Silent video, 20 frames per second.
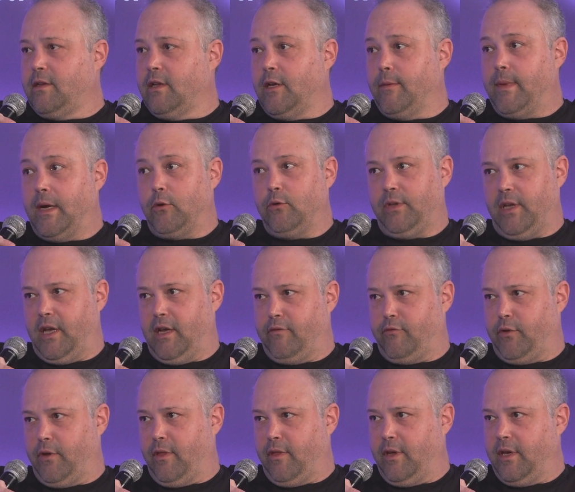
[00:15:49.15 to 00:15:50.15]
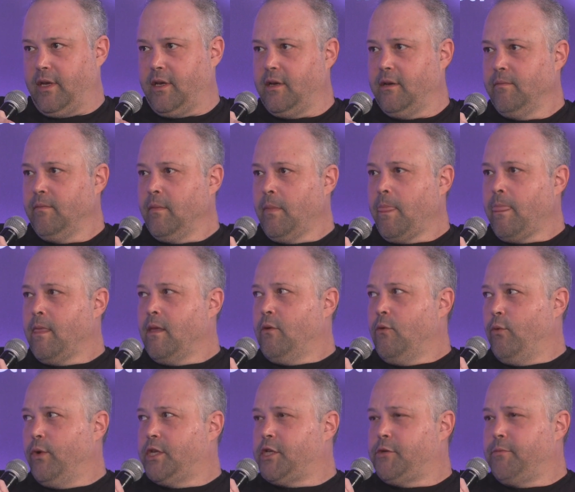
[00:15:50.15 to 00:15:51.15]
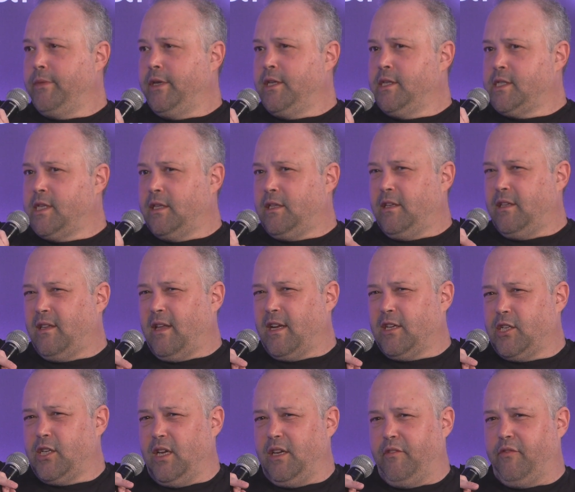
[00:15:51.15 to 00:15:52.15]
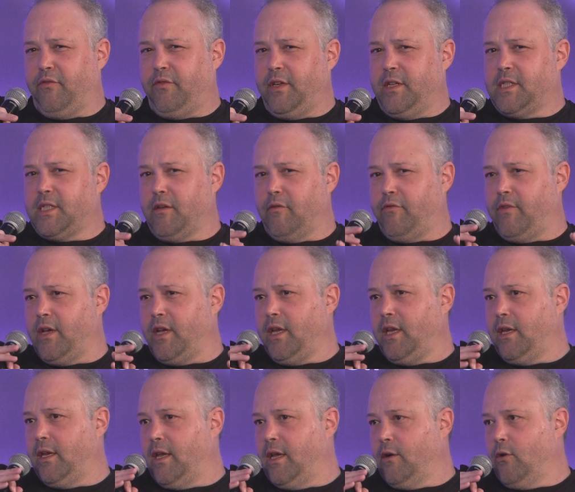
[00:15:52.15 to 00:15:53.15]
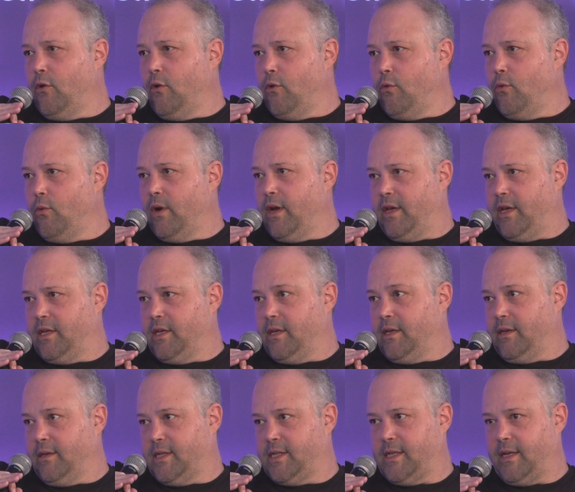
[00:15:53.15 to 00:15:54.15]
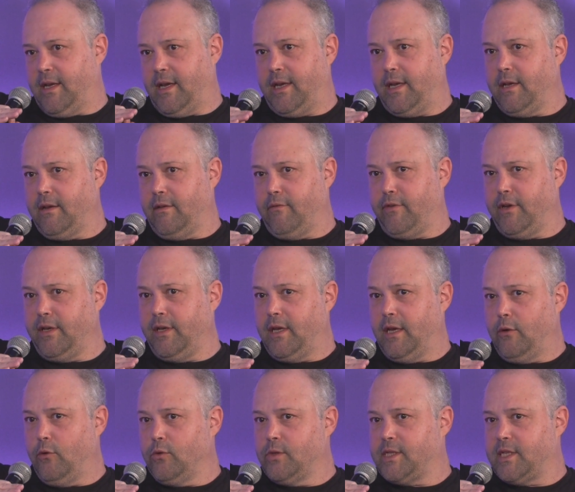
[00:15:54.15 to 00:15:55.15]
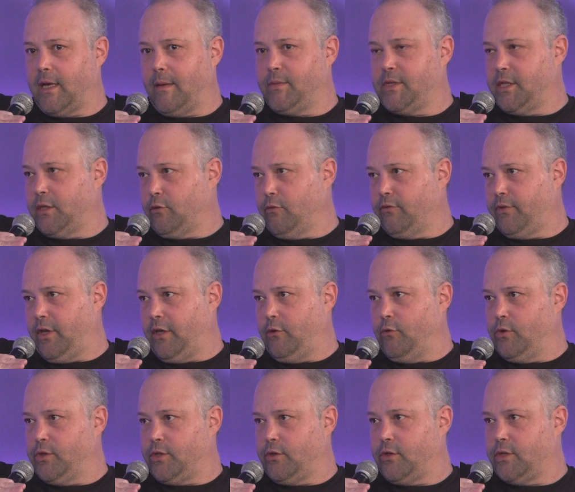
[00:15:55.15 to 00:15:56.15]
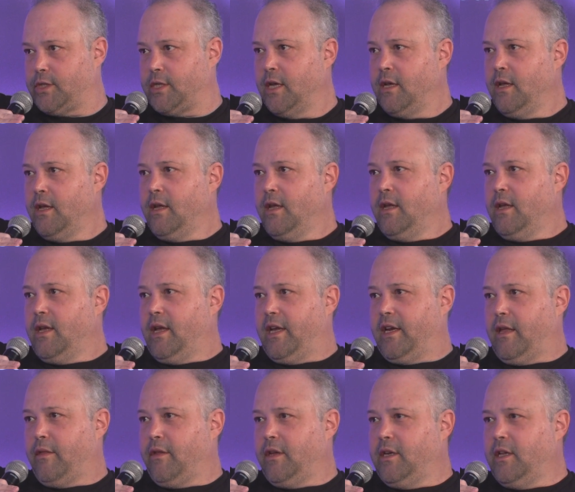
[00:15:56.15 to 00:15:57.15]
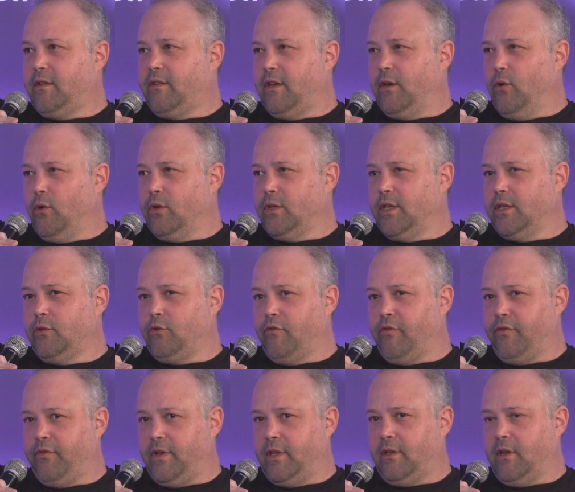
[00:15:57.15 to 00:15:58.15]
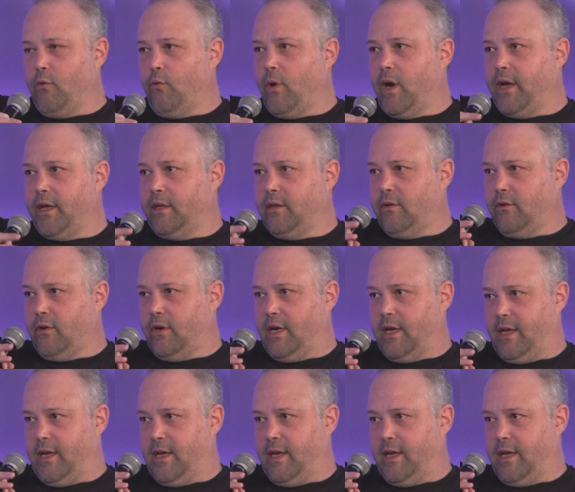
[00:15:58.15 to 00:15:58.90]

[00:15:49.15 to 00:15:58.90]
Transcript: about everything, which means that it actually fits a very narrow subset of the users. And I think that in order to fit a wider